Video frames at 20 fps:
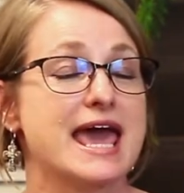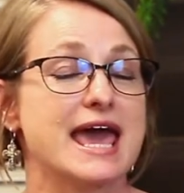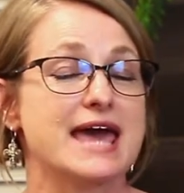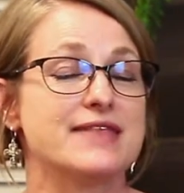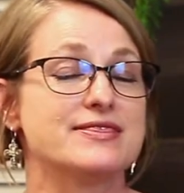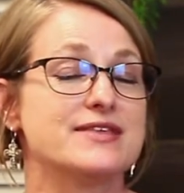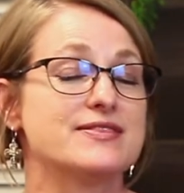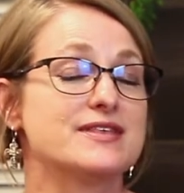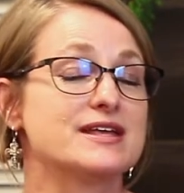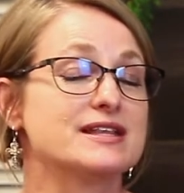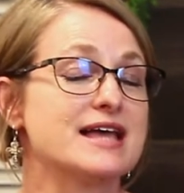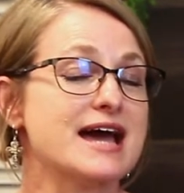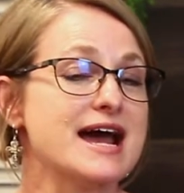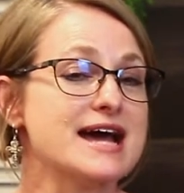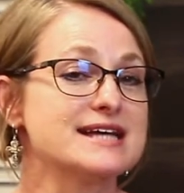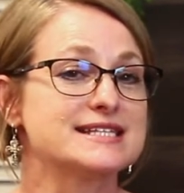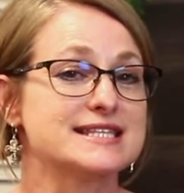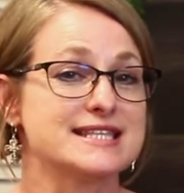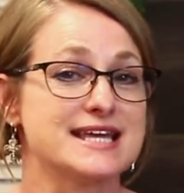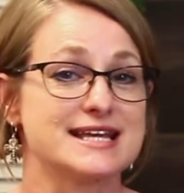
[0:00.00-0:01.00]
And then the
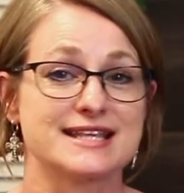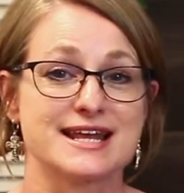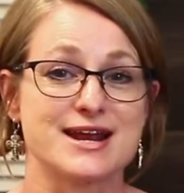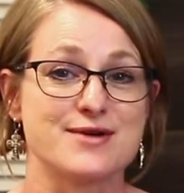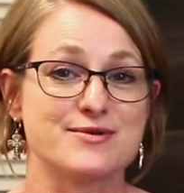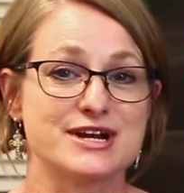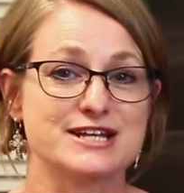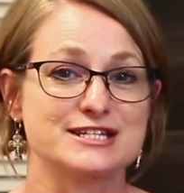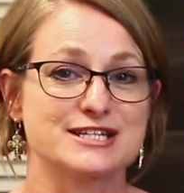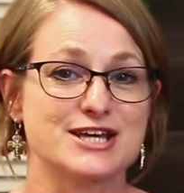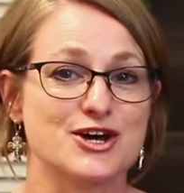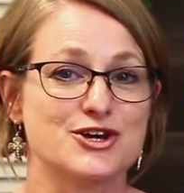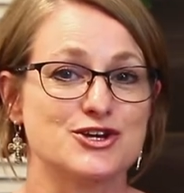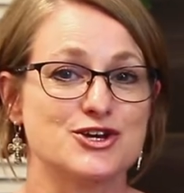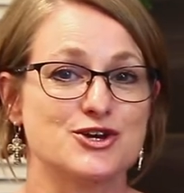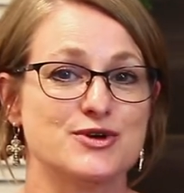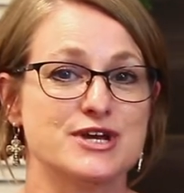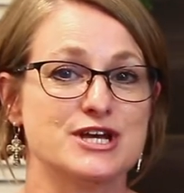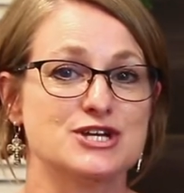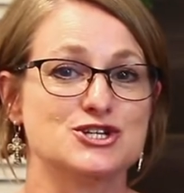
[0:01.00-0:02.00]
last thing that I want to tell
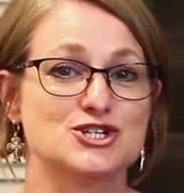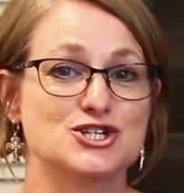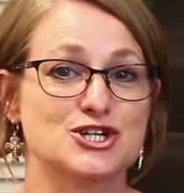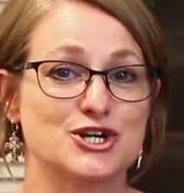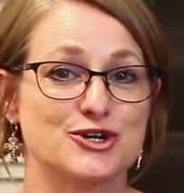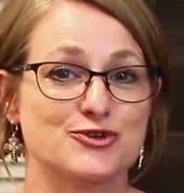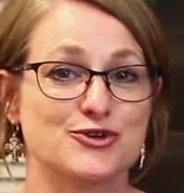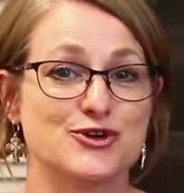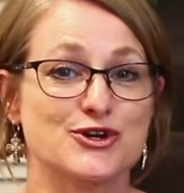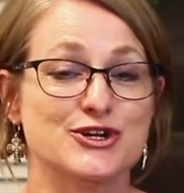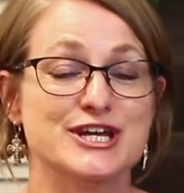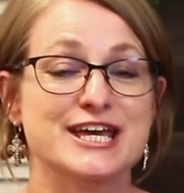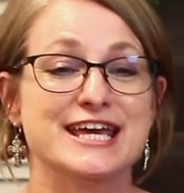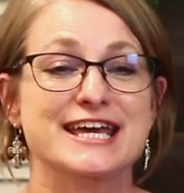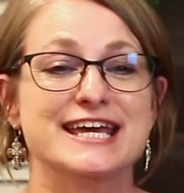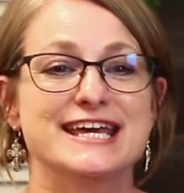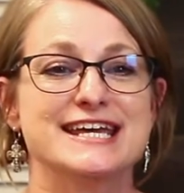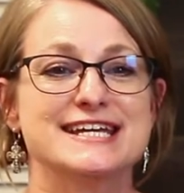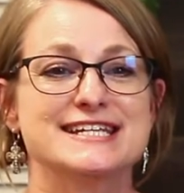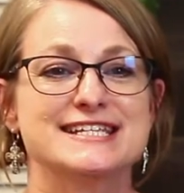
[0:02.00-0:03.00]
you in general
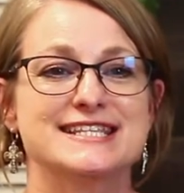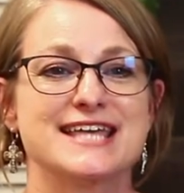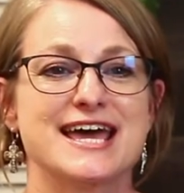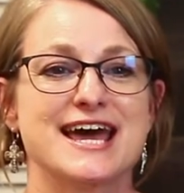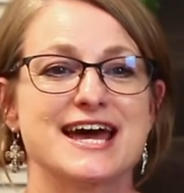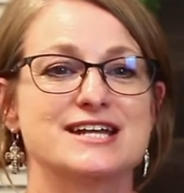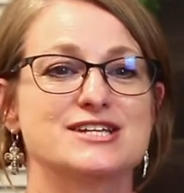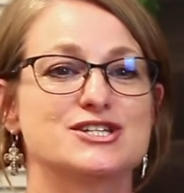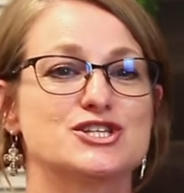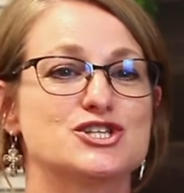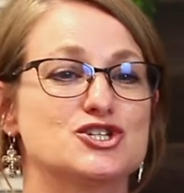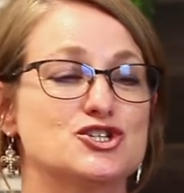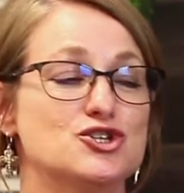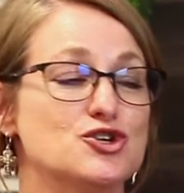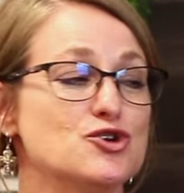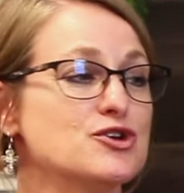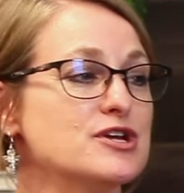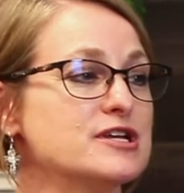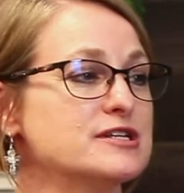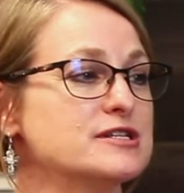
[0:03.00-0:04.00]
is that
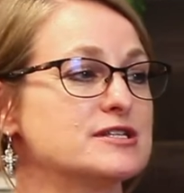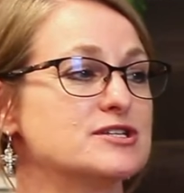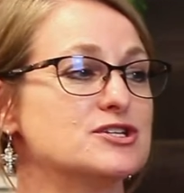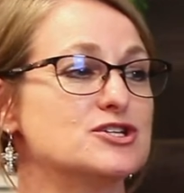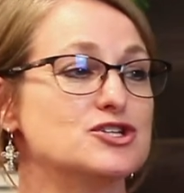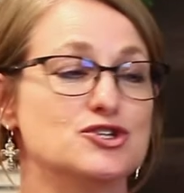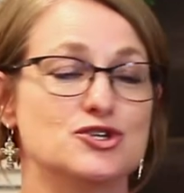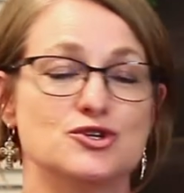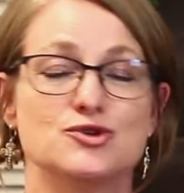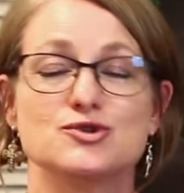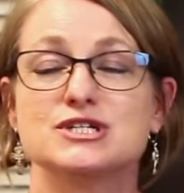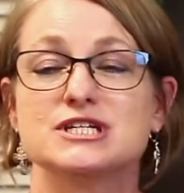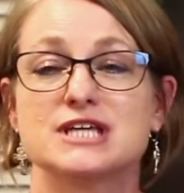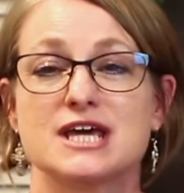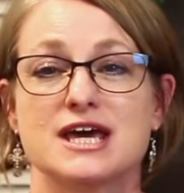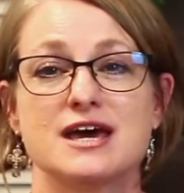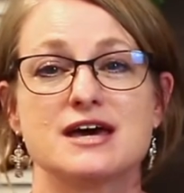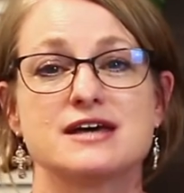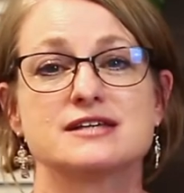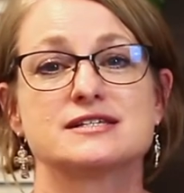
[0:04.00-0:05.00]
students do
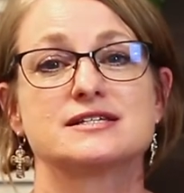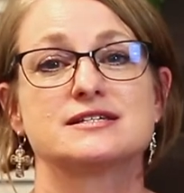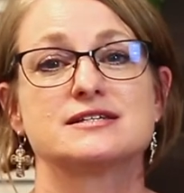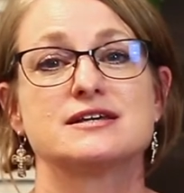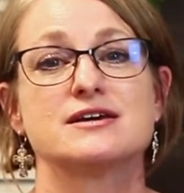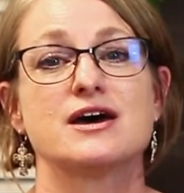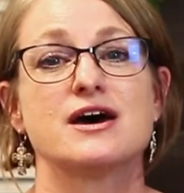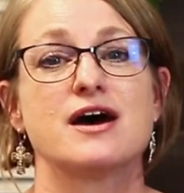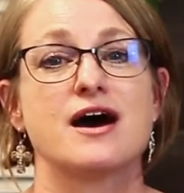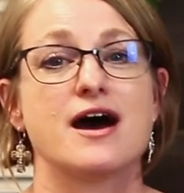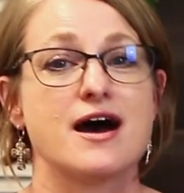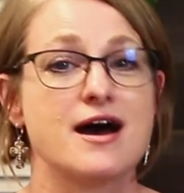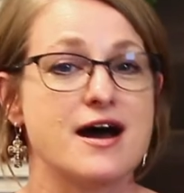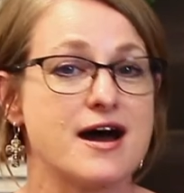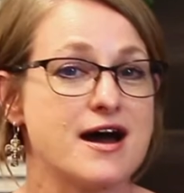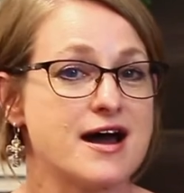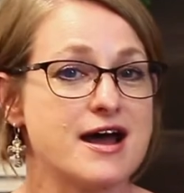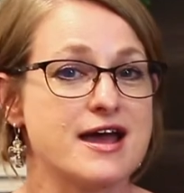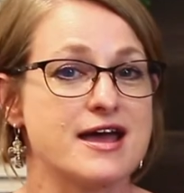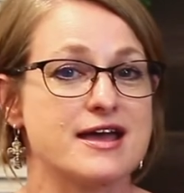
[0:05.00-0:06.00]
test
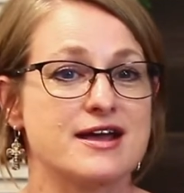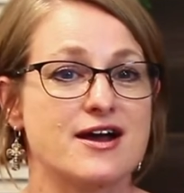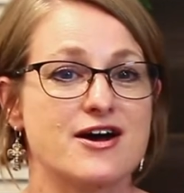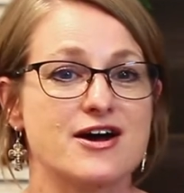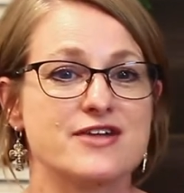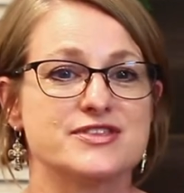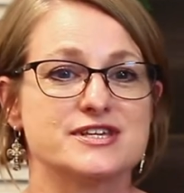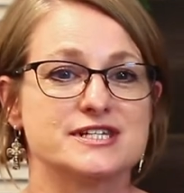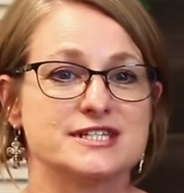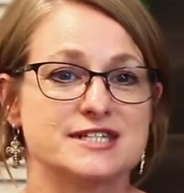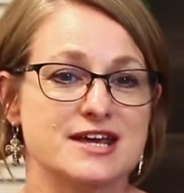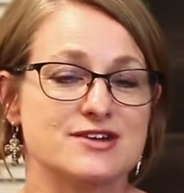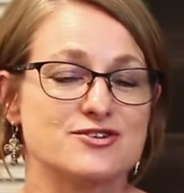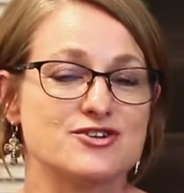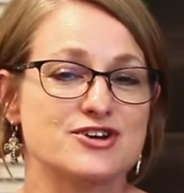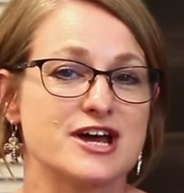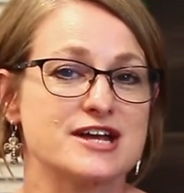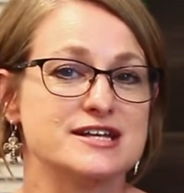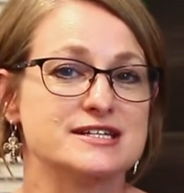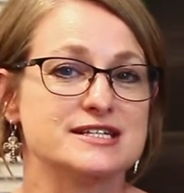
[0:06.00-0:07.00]
high on the
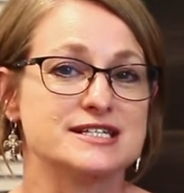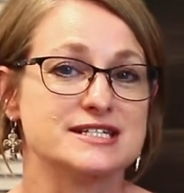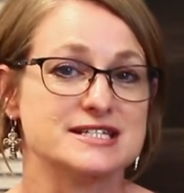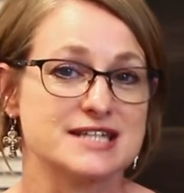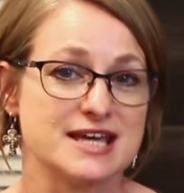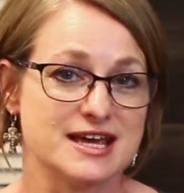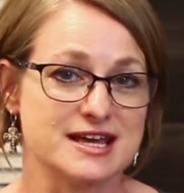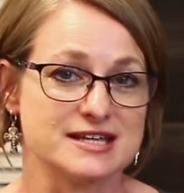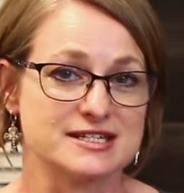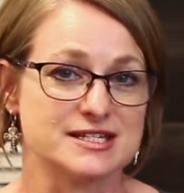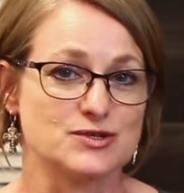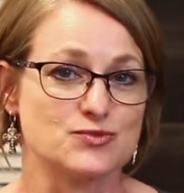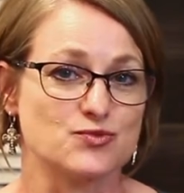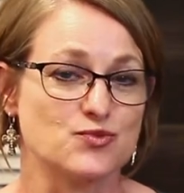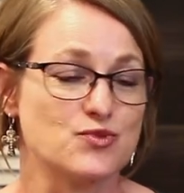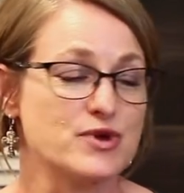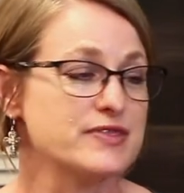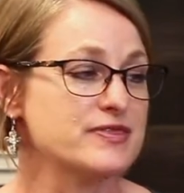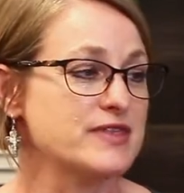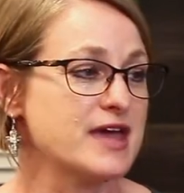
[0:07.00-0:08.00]
standardized tests
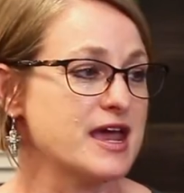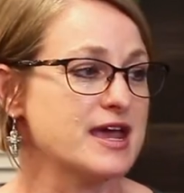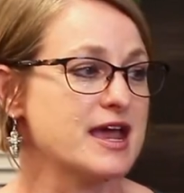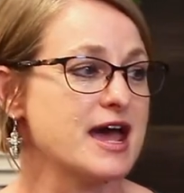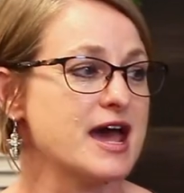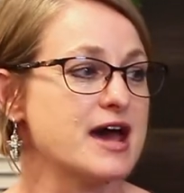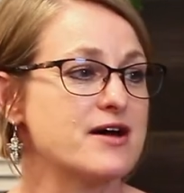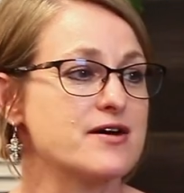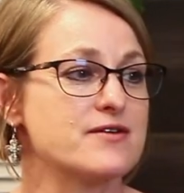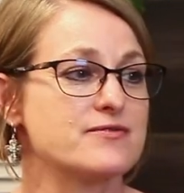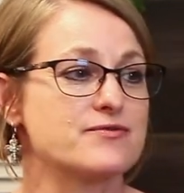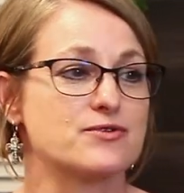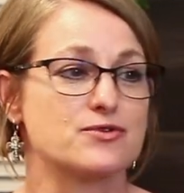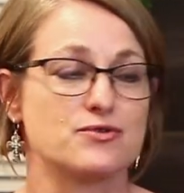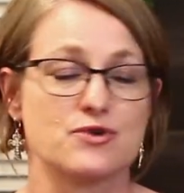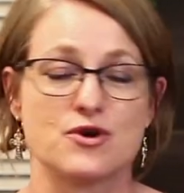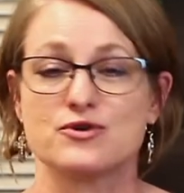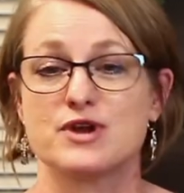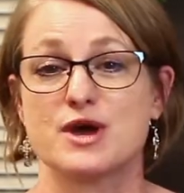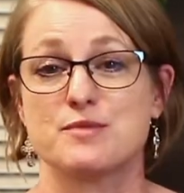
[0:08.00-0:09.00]
when they have
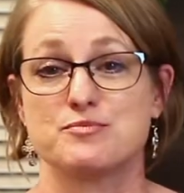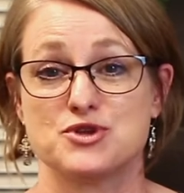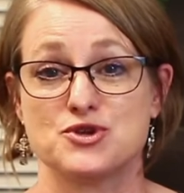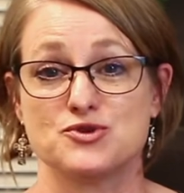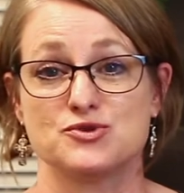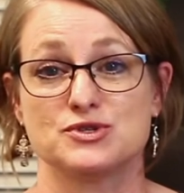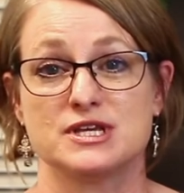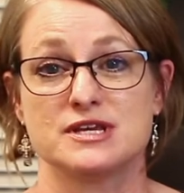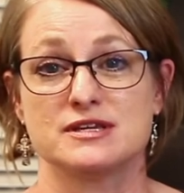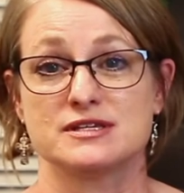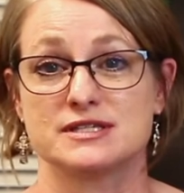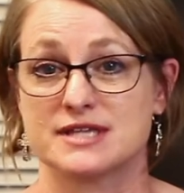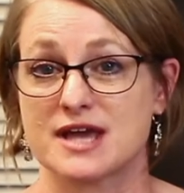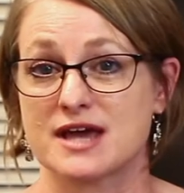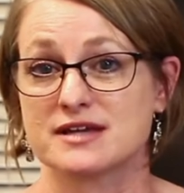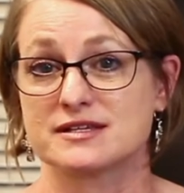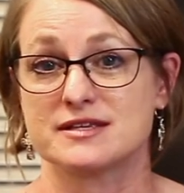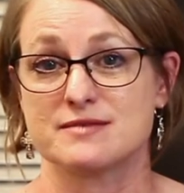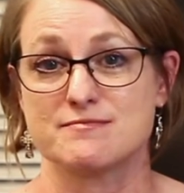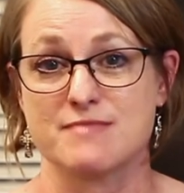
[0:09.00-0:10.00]
grown up using
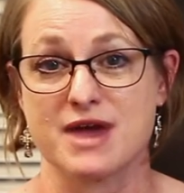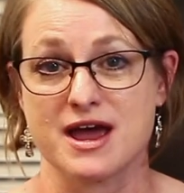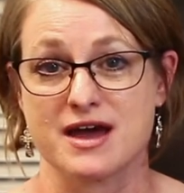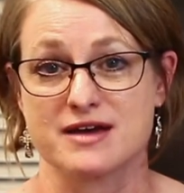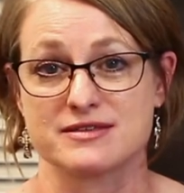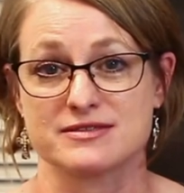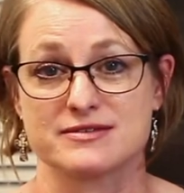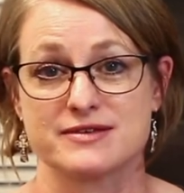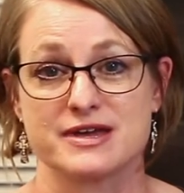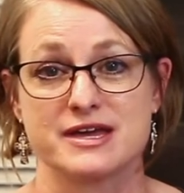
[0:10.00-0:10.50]
Saxon math.